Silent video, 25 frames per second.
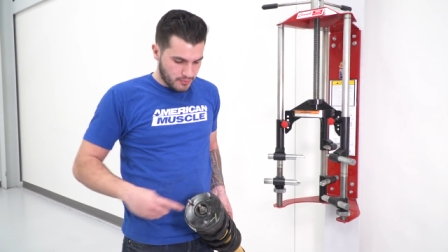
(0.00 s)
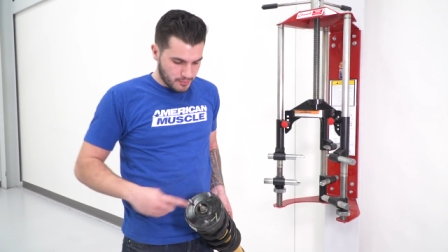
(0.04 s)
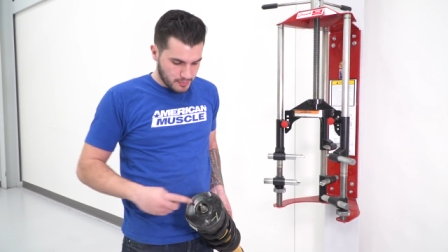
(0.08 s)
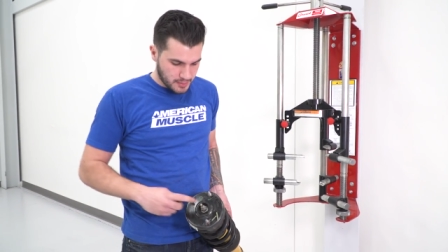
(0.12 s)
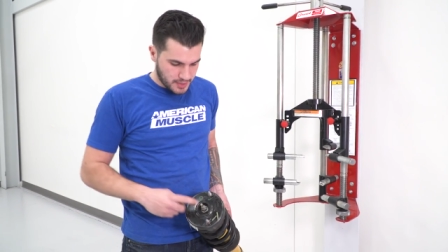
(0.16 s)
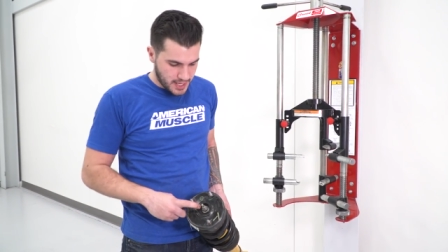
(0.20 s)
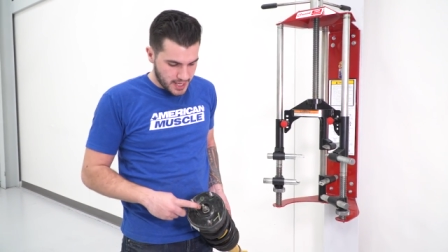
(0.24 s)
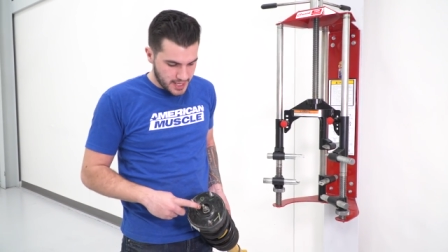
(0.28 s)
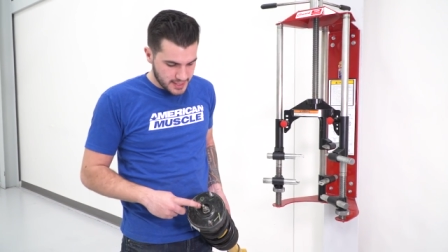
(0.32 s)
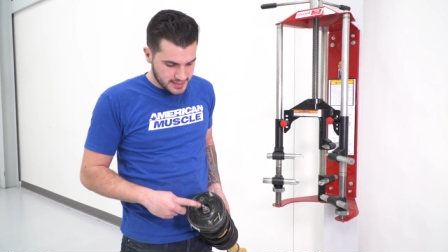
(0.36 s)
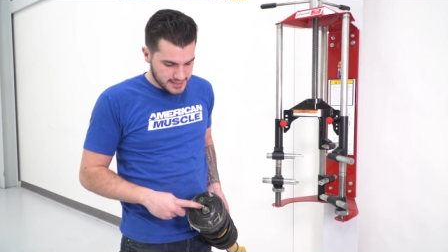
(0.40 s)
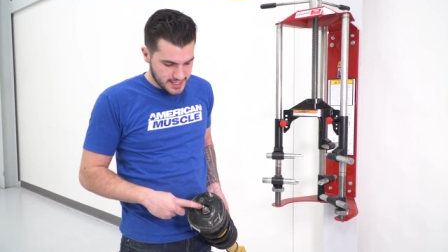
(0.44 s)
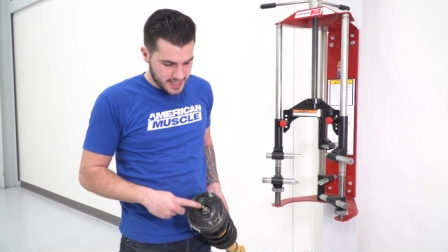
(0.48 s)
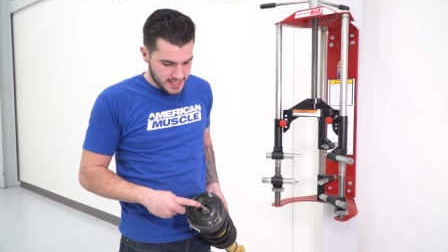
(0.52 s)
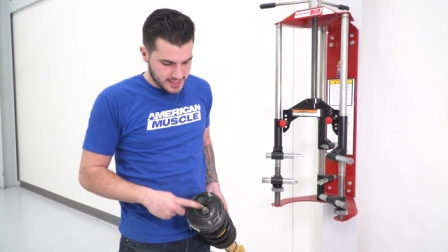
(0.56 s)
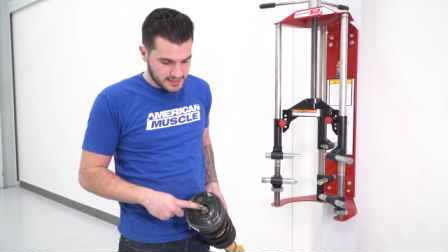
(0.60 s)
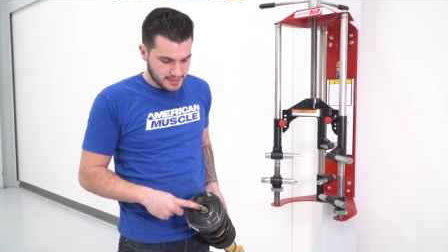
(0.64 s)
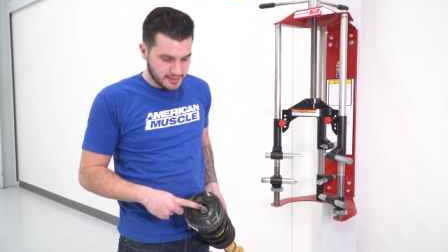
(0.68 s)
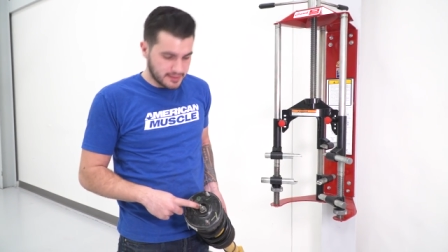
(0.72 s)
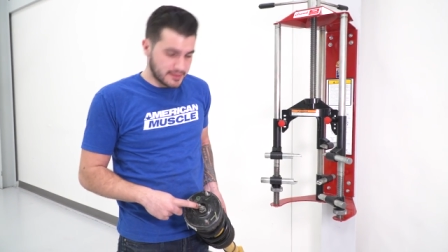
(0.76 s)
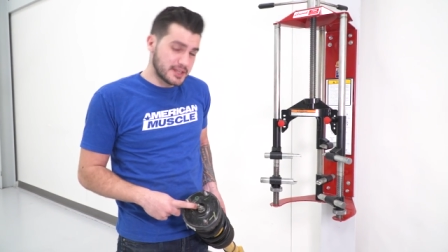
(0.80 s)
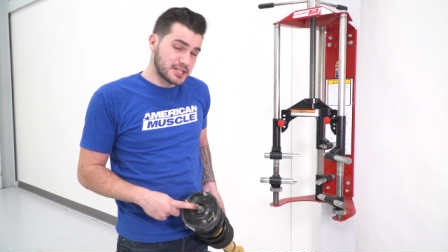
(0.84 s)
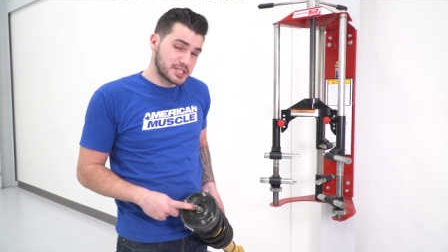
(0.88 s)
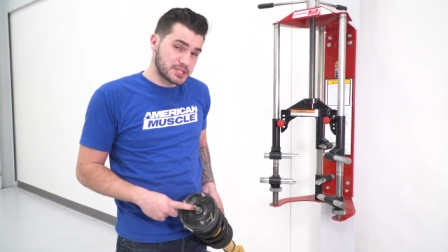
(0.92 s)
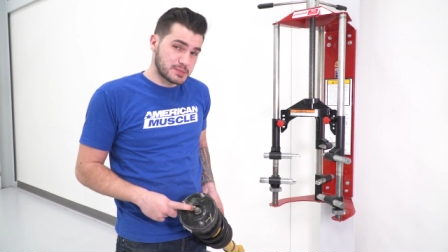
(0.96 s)
from
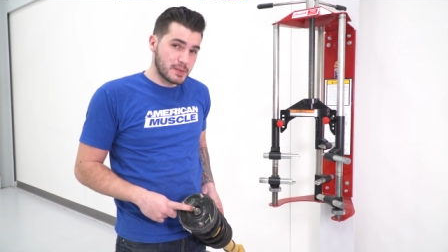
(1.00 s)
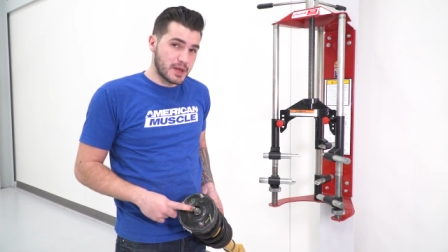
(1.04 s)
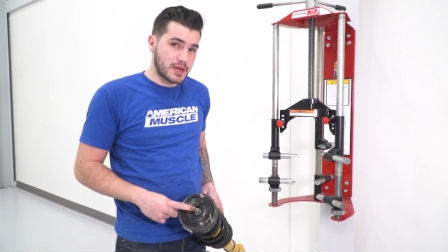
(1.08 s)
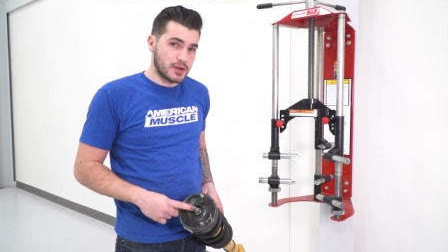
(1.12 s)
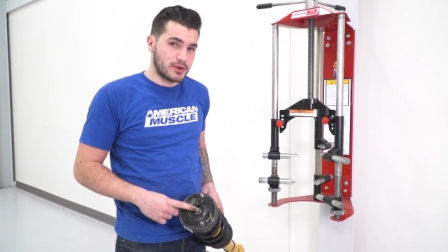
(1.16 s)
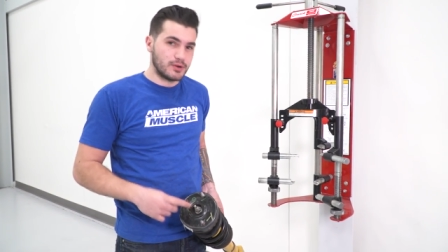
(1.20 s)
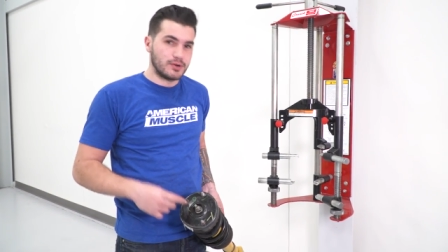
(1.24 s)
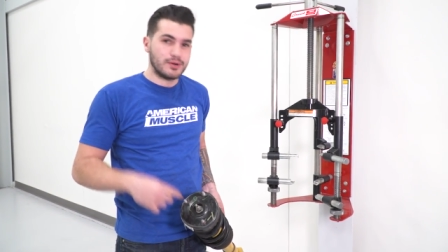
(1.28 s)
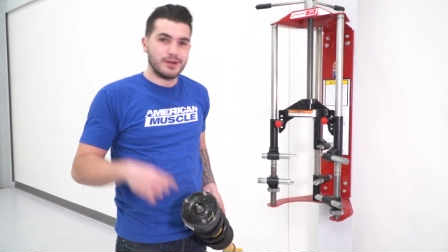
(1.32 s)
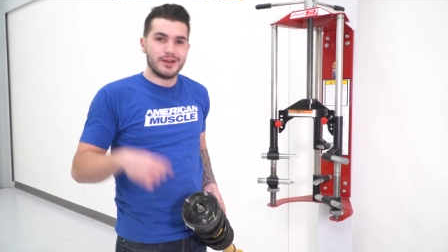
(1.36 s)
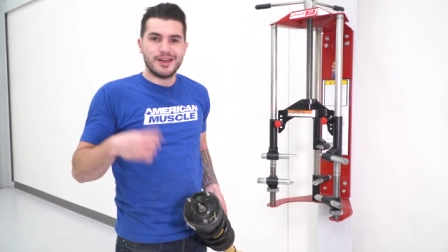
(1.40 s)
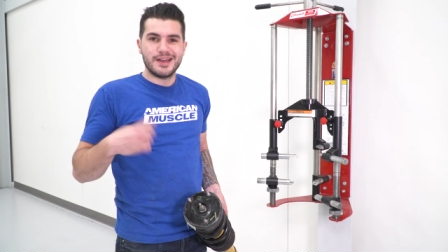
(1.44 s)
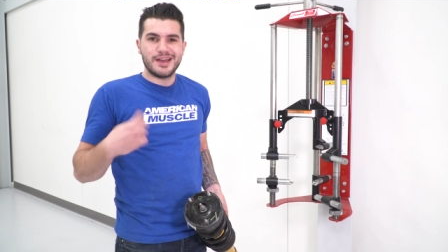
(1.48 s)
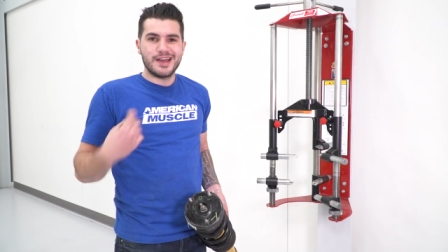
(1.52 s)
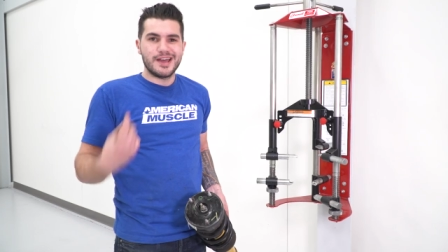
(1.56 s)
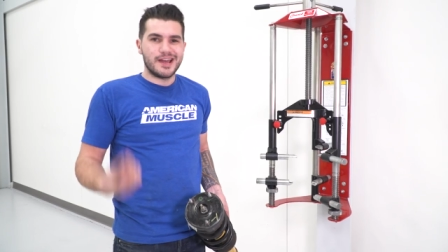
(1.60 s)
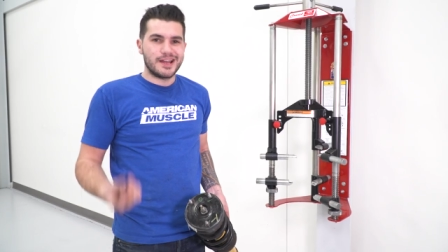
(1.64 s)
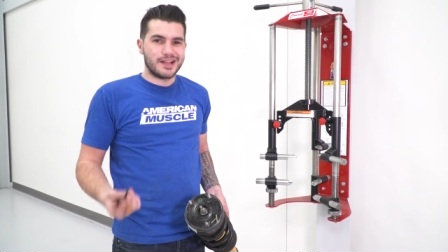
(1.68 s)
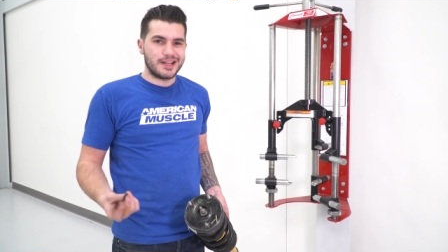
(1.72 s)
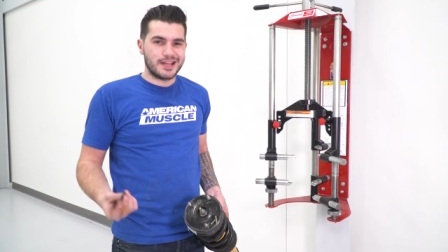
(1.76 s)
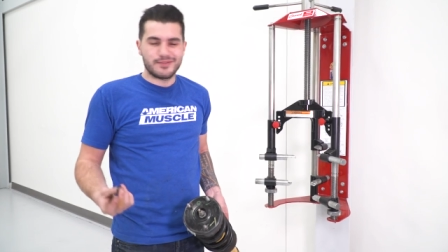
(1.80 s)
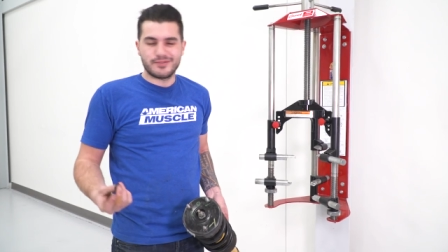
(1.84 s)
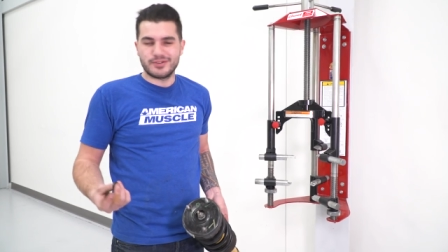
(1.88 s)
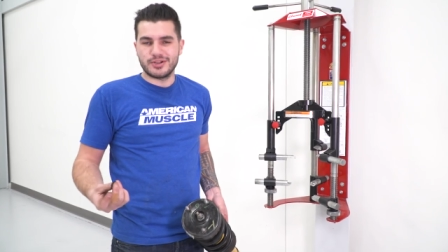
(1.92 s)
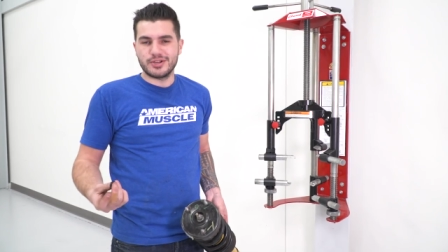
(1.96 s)
contacting this metal
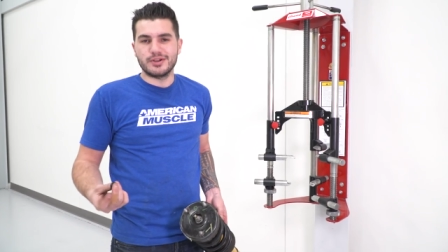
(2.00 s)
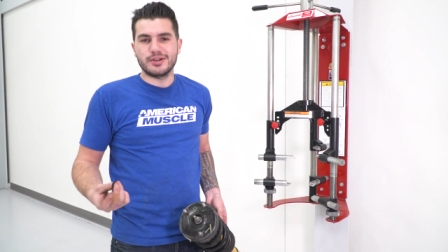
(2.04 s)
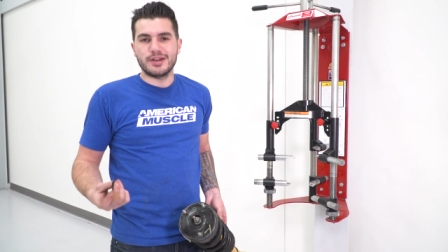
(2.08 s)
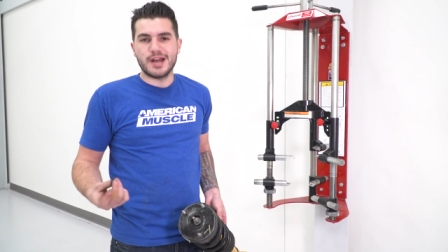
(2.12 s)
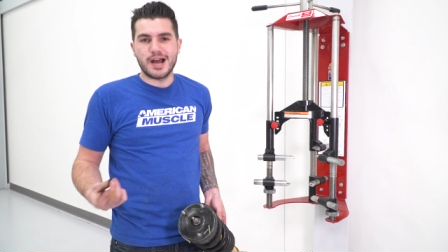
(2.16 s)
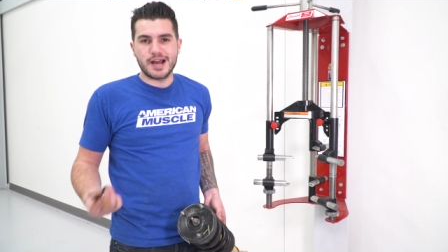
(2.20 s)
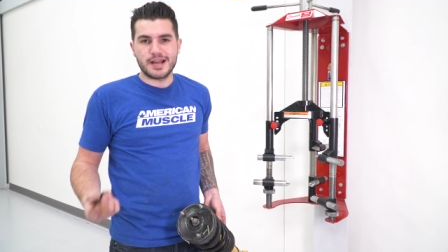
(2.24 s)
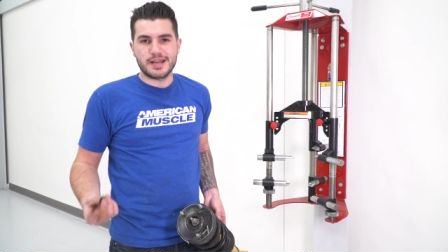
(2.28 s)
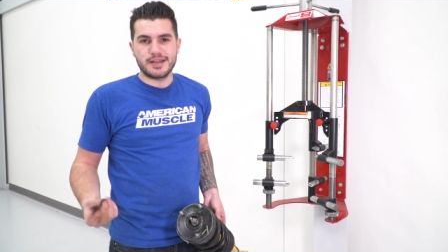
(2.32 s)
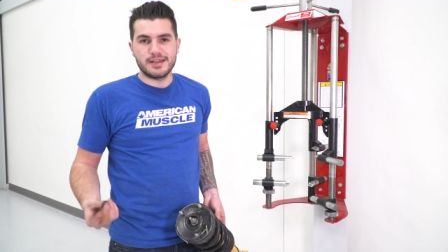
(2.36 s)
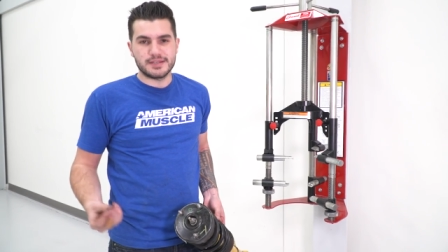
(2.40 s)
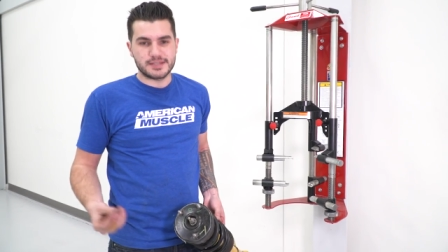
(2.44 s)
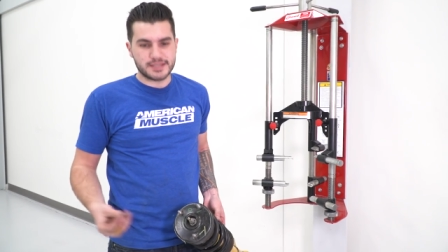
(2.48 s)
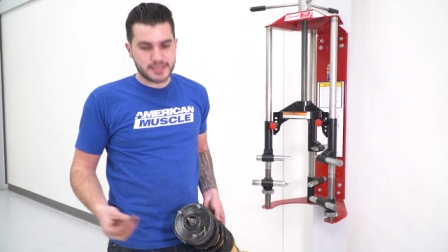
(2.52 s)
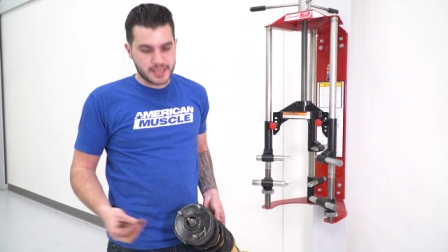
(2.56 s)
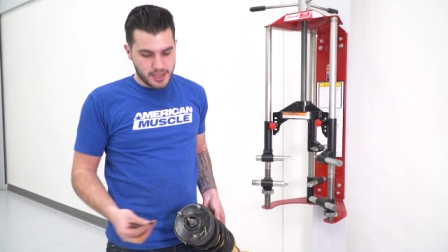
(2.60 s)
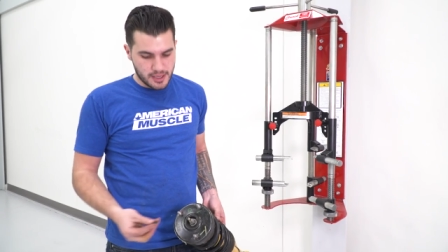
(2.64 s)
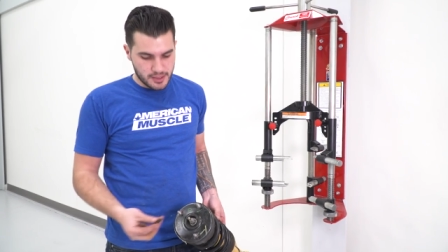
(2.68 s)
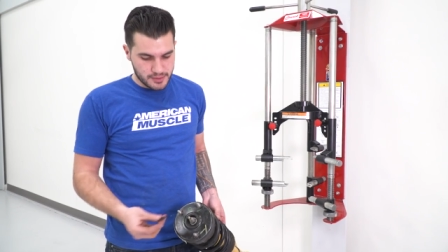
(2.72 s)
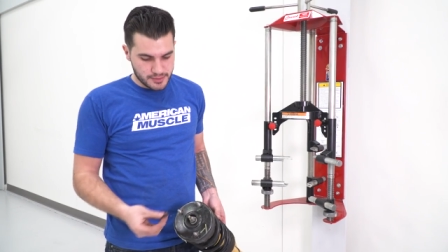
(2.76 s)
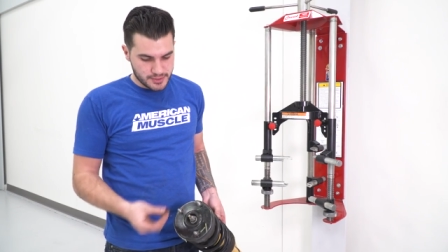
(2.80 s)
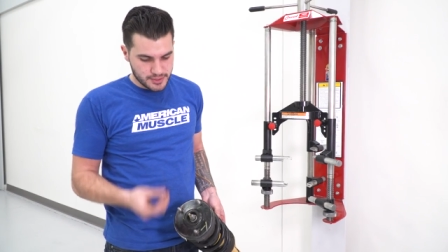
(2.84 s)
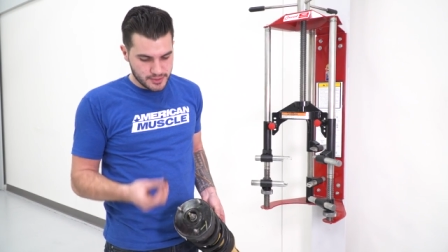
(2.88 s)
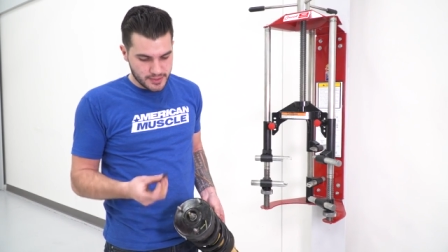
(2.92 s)
and giving you a knocking sound.